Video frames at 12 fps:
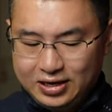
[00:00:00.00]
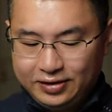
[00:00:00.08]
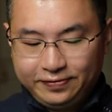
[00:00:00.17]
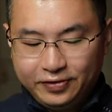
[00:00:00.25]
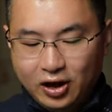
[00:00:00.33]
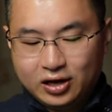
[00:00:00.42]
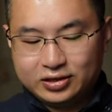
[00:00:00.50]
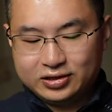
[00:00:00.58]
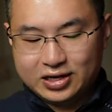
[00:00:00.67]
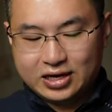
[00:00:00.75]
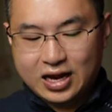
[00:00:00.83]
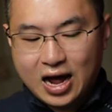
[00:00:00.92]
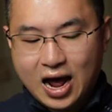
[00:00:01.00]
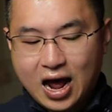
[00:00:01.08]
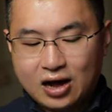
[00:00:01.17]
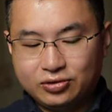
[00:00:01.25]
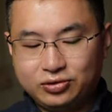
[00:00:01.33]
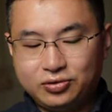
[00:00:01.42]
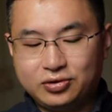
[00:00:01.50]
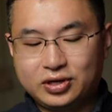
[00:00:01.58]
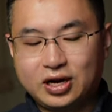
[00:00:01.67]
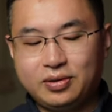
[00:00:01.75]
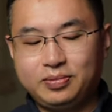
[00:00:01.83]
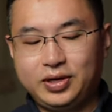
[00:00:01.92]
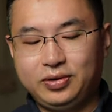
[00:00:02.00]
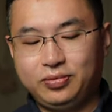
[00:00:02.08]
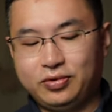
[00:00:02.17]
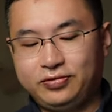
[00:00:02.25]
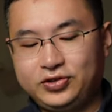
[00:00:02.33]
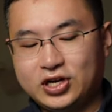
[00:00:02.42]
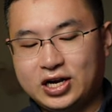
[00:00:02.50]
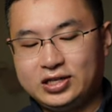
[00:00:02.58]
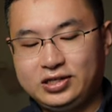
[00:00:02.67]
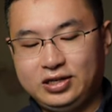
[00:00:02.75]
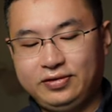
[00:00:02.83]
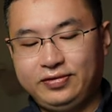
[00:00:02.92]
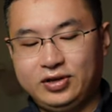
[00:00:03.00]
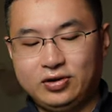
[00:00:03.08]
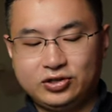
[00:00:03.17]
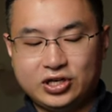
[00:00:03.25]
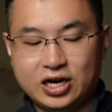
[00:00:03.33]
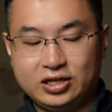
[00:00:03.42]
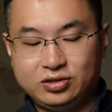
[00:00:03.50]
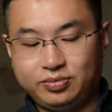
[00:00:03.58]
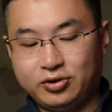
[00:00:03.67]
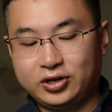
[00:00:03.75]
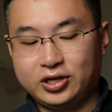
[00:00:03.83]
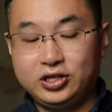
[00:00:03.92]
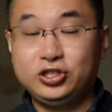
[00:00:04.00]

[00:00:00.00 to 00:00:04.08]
If not, then how do you compete with Chinese EV or Chinese product